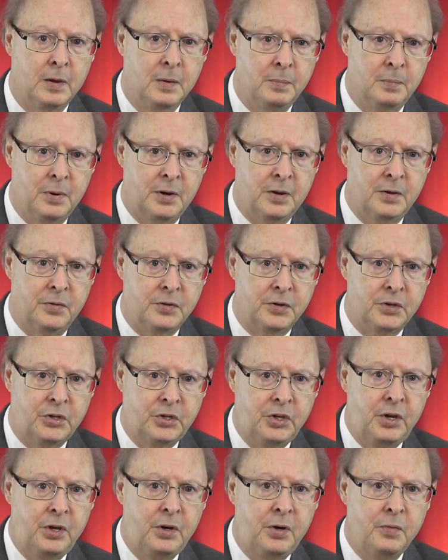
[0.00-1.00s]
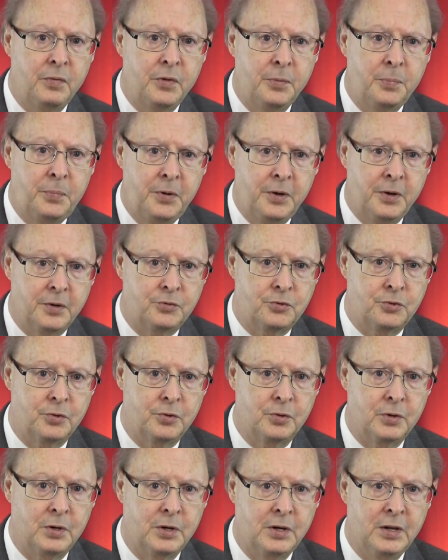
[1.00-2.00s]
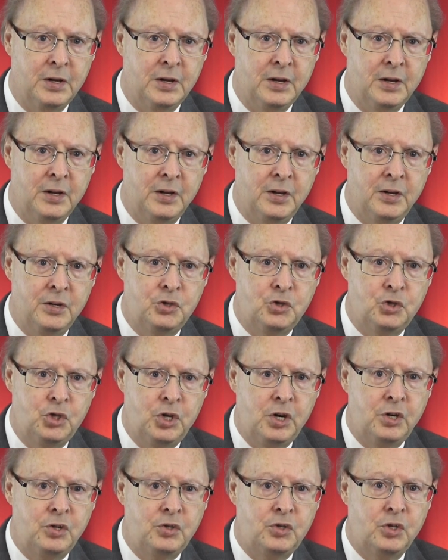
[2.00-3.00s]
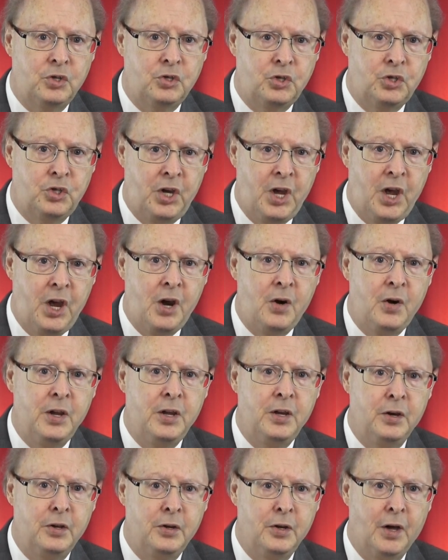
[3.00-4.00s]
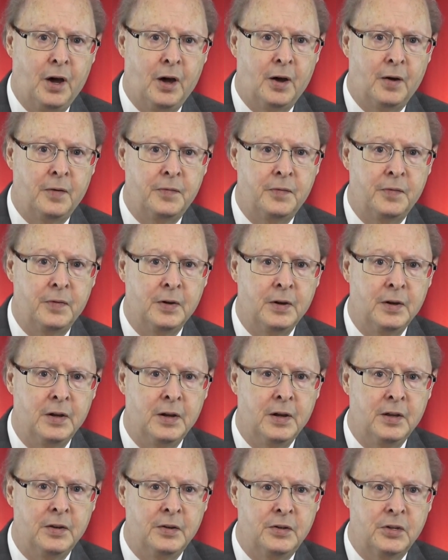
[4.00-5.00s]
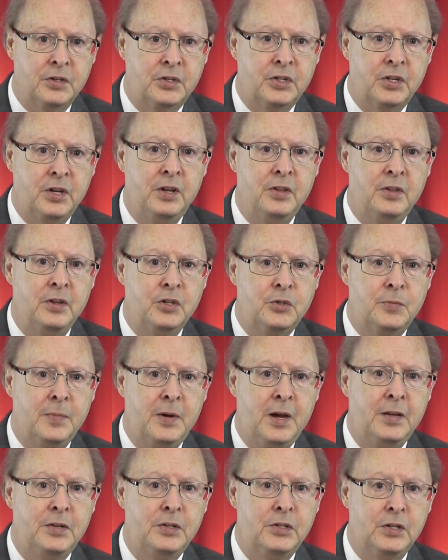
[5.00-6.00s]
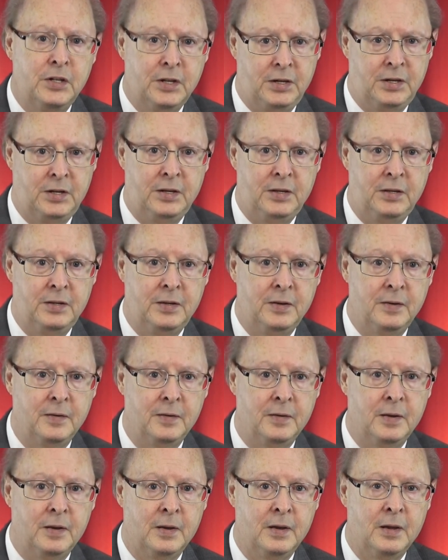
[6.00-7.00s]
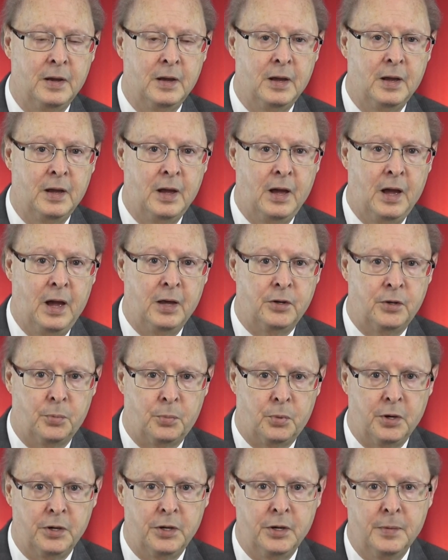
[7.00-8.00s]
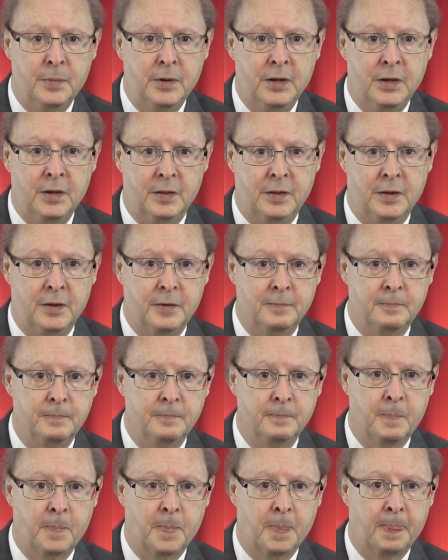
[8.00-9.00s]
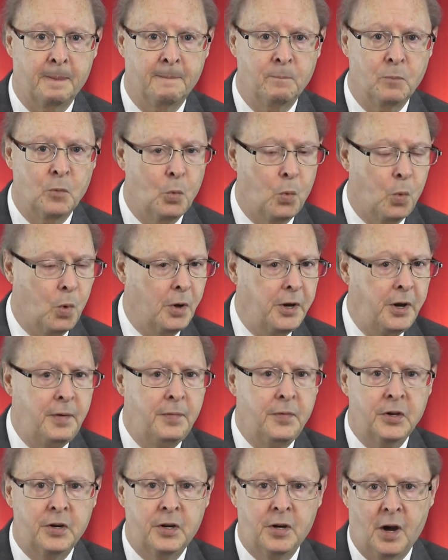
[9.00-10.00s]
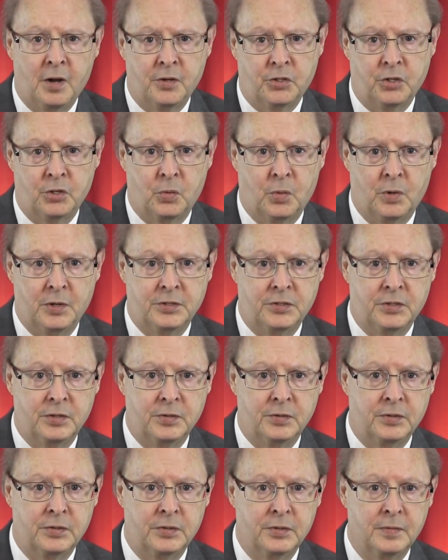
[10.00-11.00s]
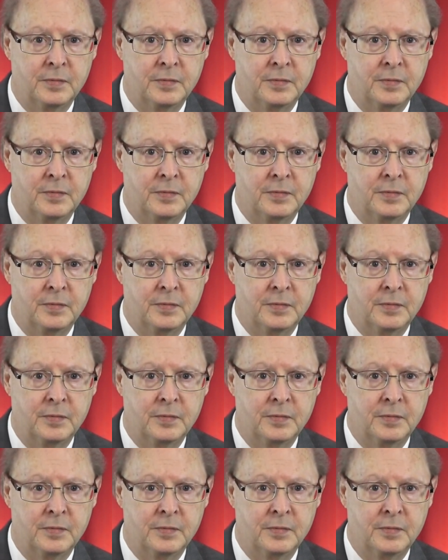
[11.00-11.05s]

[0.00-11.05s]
But at the center of the picture is Jesus caring enough to see this man's need and to bring him healing, whatever the consequences.